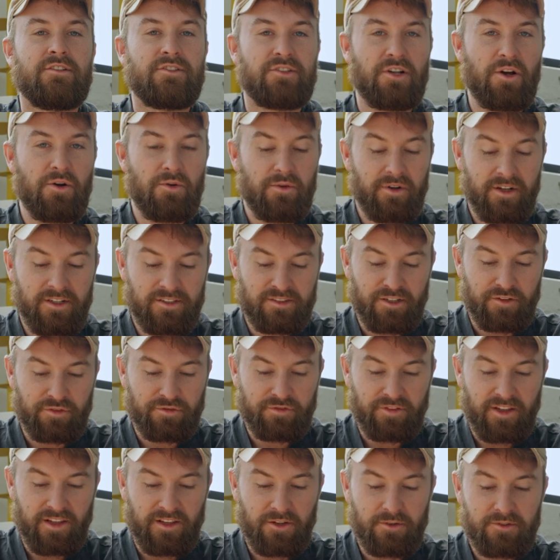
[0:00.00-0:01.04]
So is the
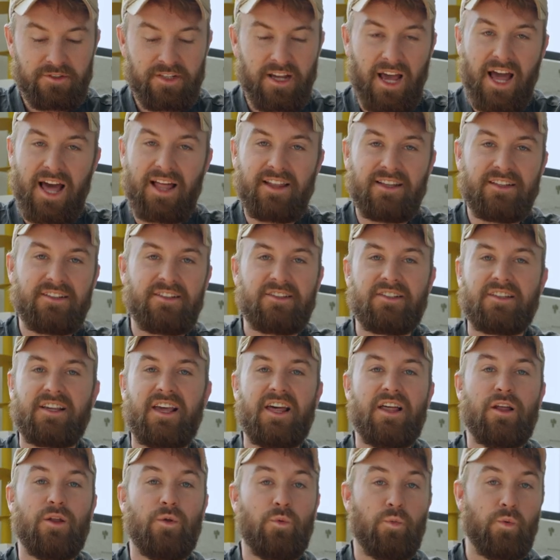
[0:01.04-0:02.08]
Fellow Tally
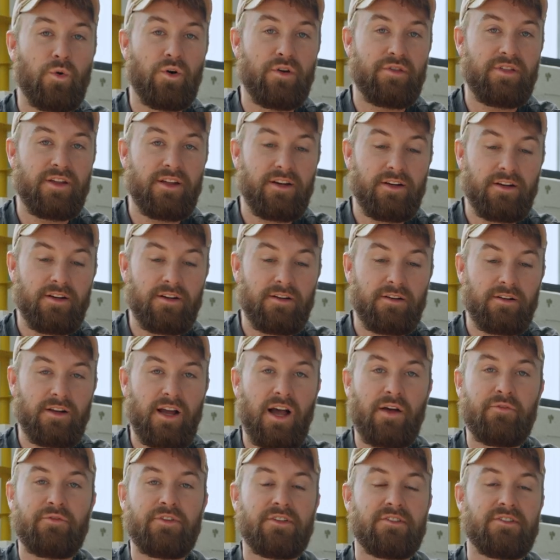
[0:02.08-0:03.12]
scale worth it?
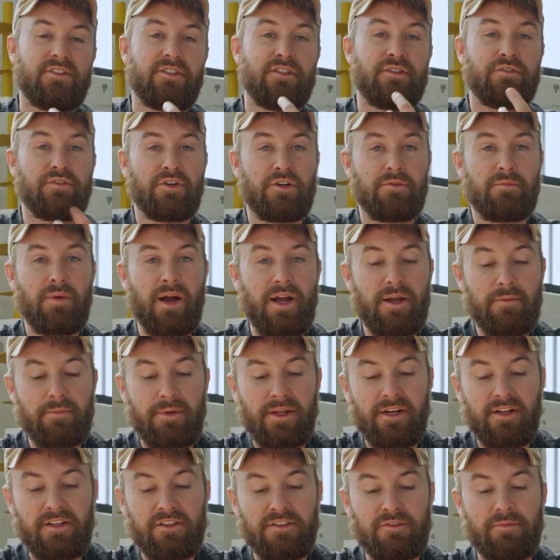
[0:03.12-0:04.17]
Obviously you've heard my
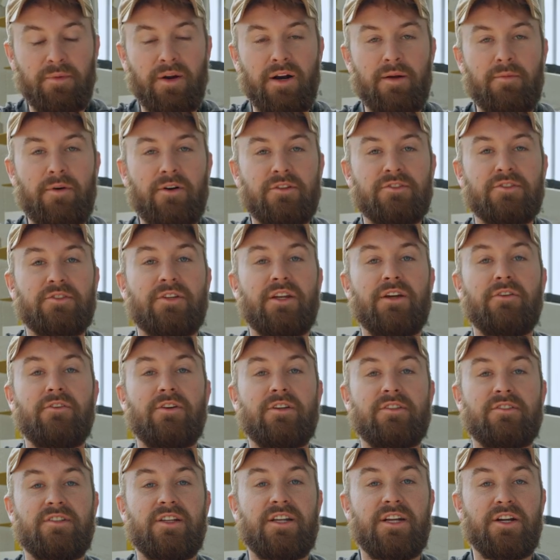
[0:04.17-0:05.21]
opinions, but I'm also
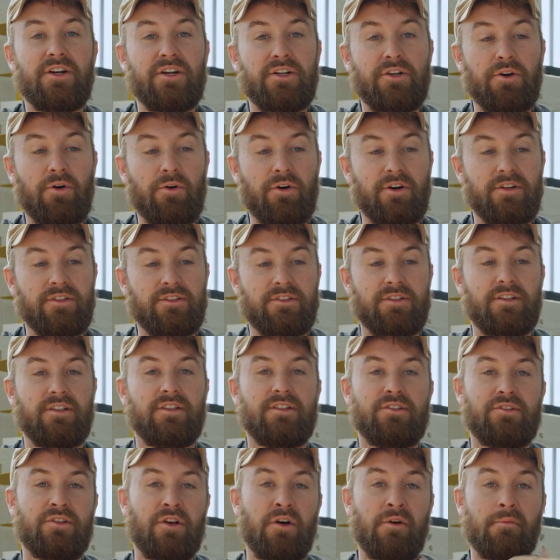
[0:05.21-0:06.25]
curious to hear yours.
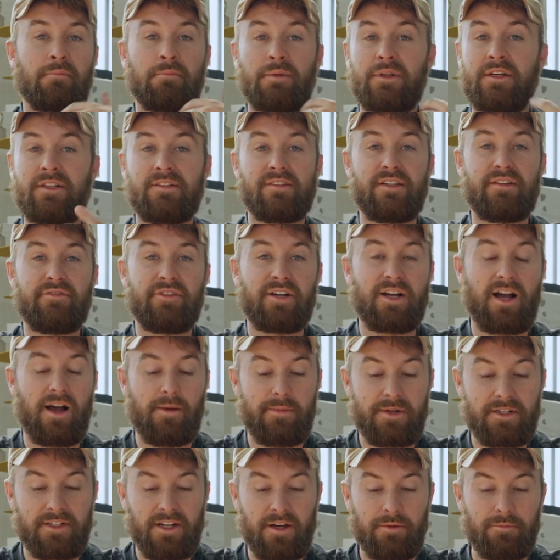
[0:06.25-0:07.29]
So please leave a
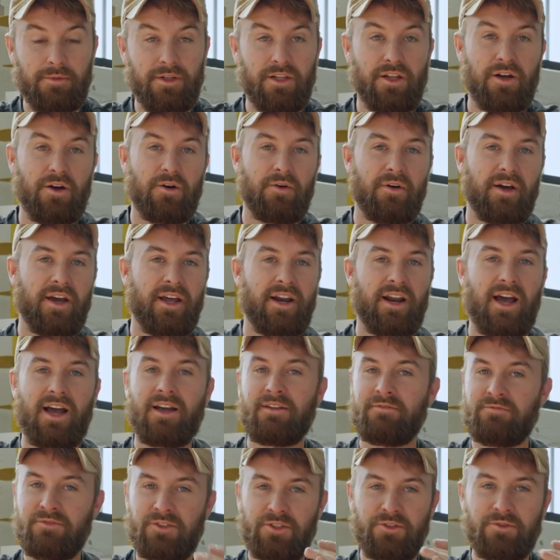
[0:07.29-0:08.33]
comment down below, and I
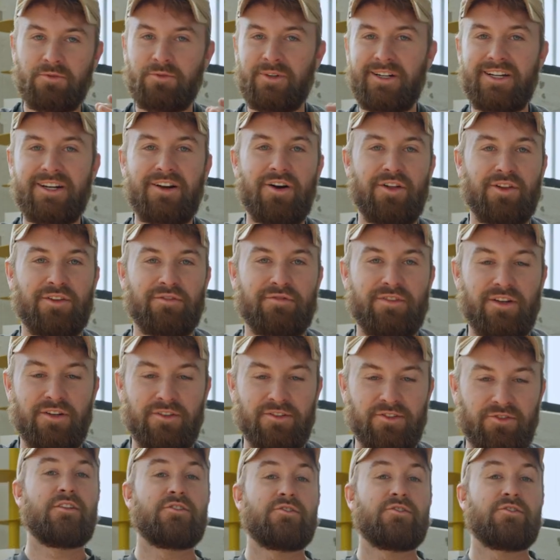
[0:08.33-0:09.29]
do read all of those.